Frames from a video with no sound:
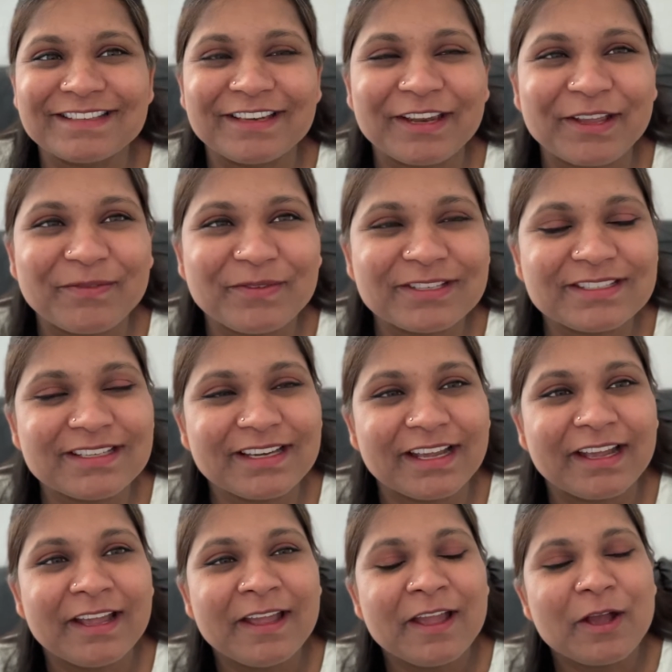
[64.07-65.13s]
name, isn't
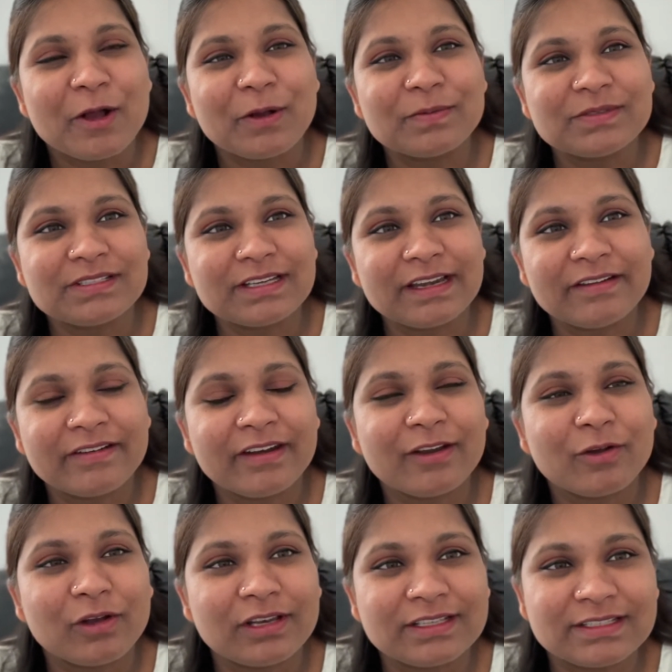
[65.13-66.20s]
it?
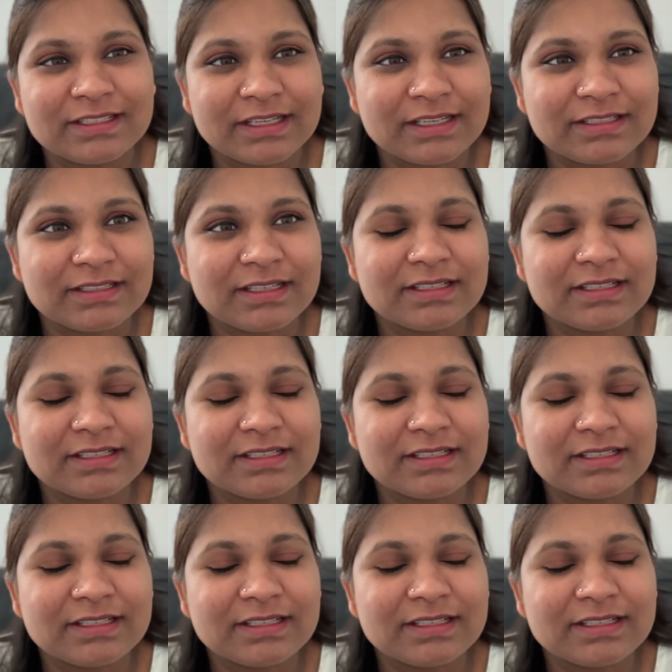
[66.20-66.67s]
Obstetric cholestasis,